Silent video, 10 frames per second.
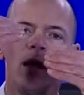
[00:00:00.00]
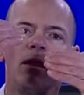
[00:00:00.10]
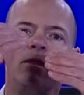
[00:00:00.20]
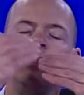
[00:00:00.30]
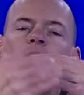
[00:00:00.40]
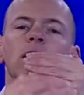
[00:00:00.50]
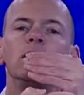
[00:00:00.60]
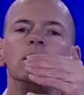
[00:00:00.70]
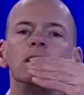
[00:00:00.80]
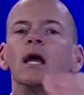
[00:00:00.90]
They
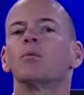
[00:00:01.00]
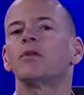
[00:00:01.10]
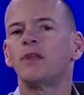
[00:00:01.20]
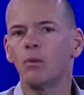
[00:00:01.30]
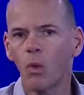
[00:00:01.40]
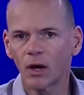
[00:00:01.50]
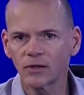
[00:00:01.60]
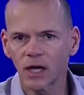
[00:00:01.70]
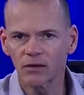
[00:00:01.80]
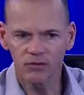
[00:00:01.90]
can get what they want
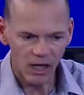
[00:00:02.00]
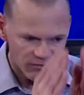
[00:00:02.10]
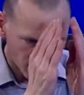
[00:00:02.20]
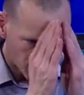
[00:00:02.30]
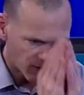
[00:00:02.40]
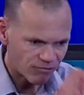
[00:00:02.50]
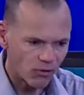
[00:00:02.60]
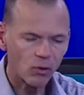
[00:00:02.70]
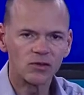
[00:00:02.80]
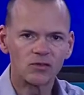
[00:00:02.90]
out of life if they
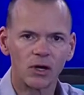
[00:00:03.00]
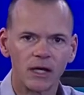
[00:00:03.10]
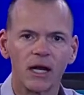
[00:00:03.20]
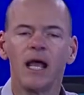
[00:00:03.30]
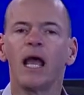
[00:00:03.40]
focus on it.